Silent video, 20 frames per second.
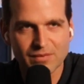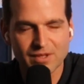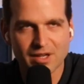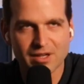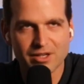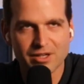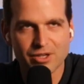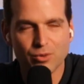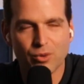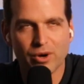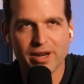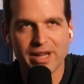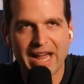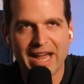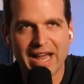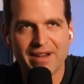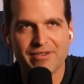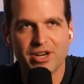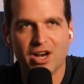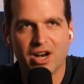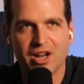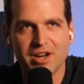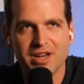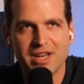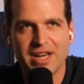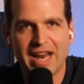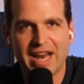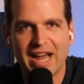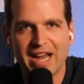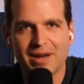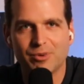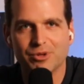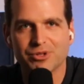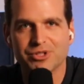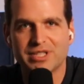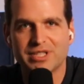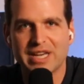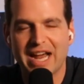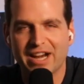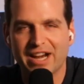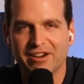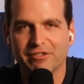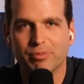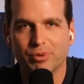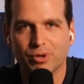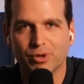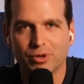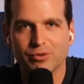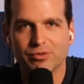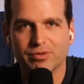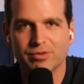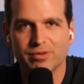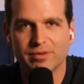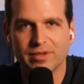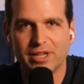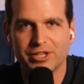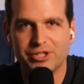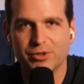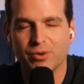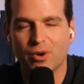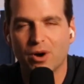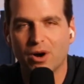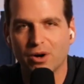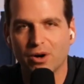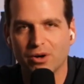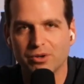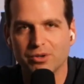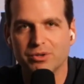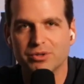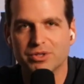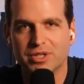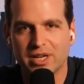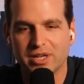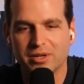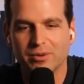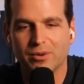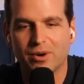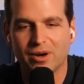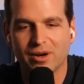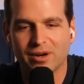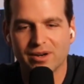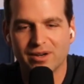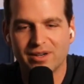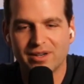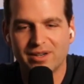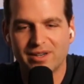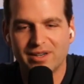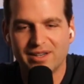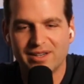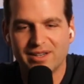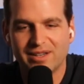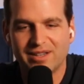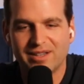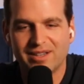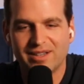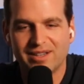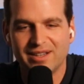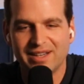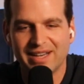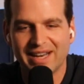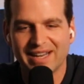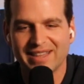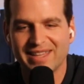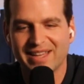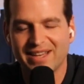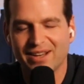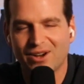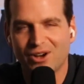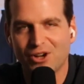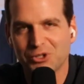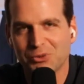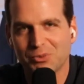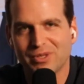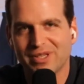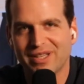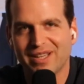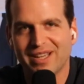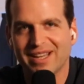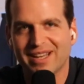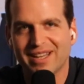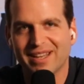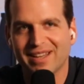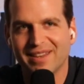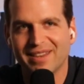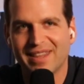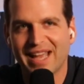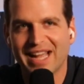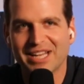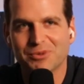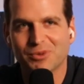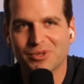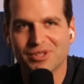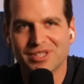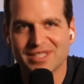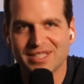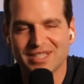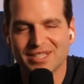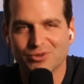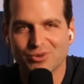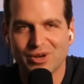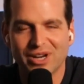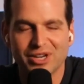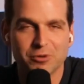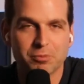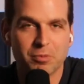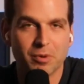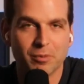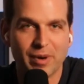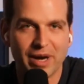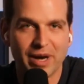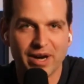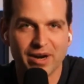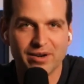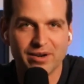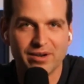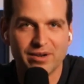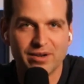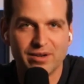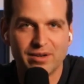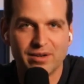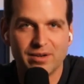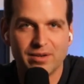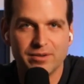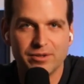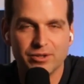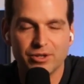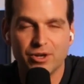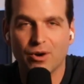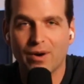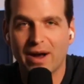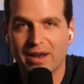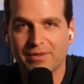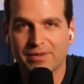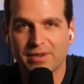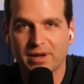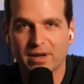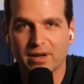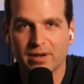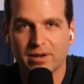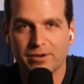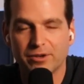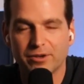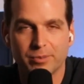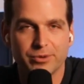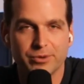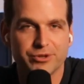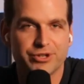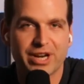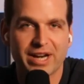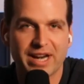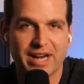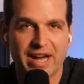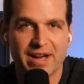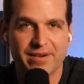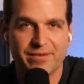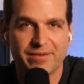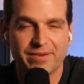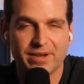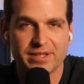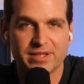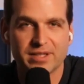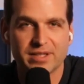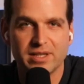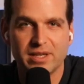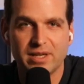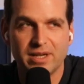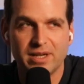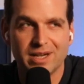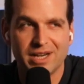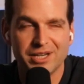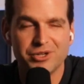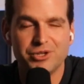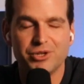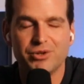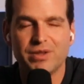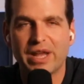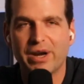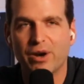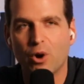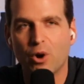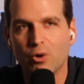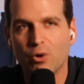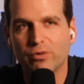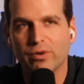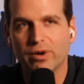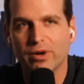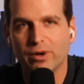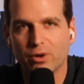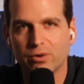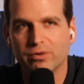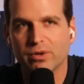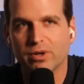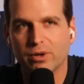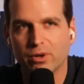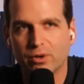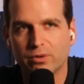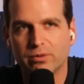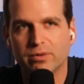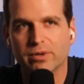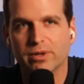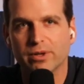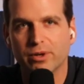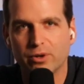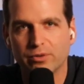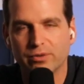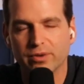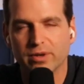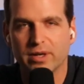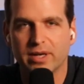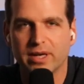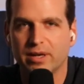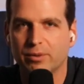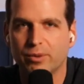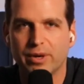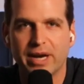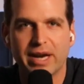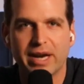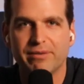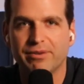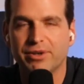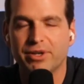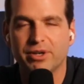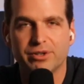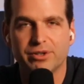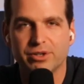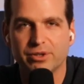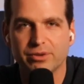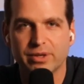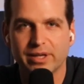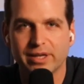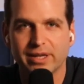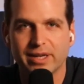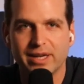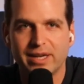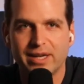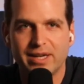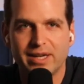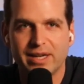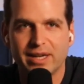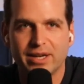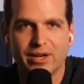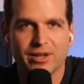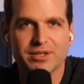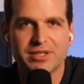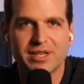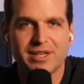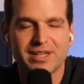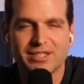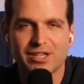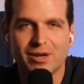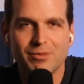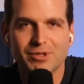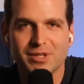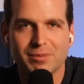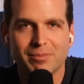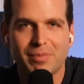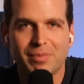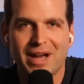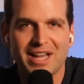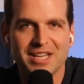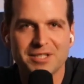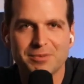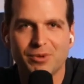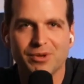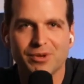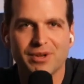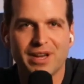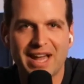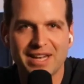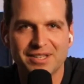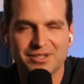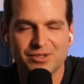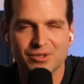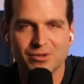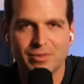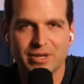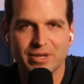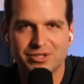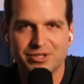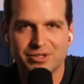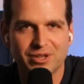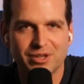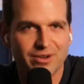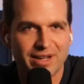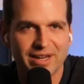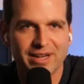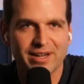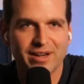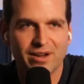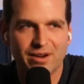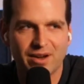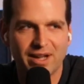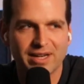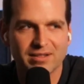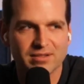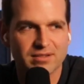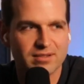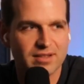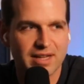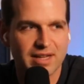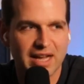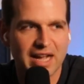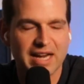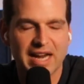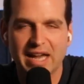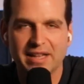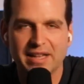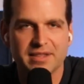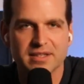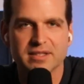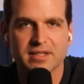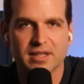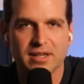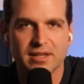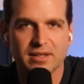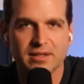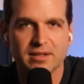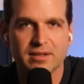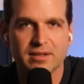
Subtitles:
you want to have an undeniable stack of proof that you are who you say you are. And I think ultimately, like, that's what this is, right? You prepare, you go out there, you project confidence, and you do that over and over and over and over again, and whatever you're doing. And all of a sudden it's almost impossible not to, because like, no, I got this thing.